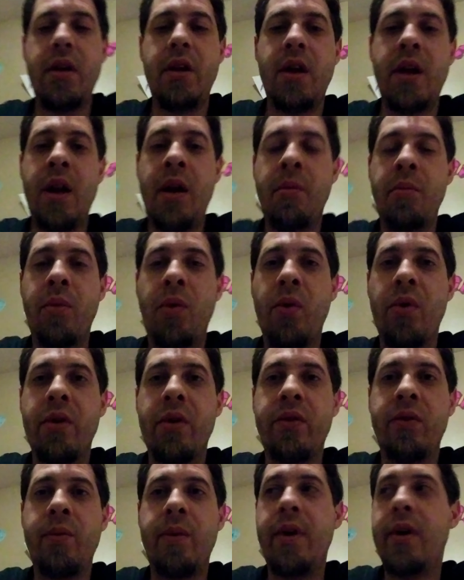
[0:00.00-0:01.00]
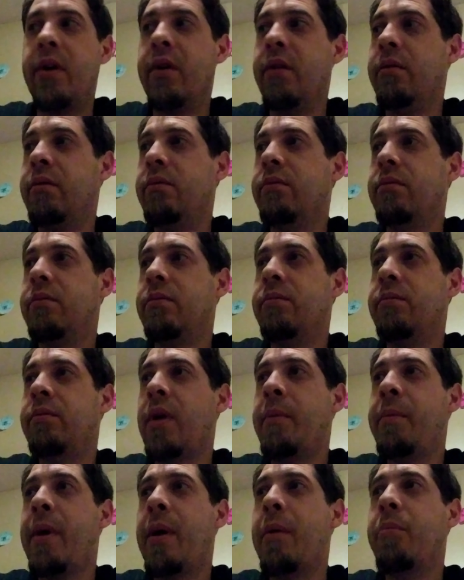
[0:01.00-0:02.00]
And I'm bored as well.
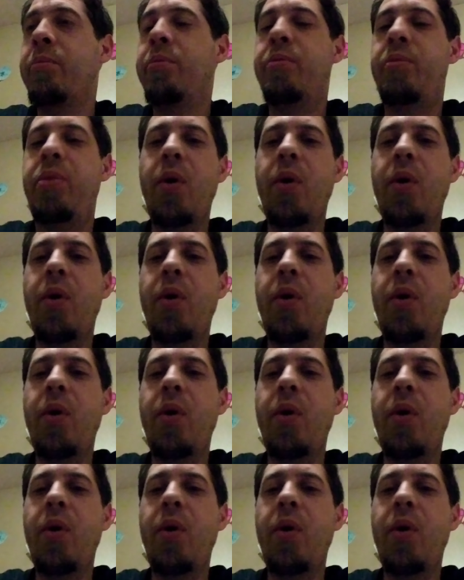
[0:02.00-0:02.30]
I'm not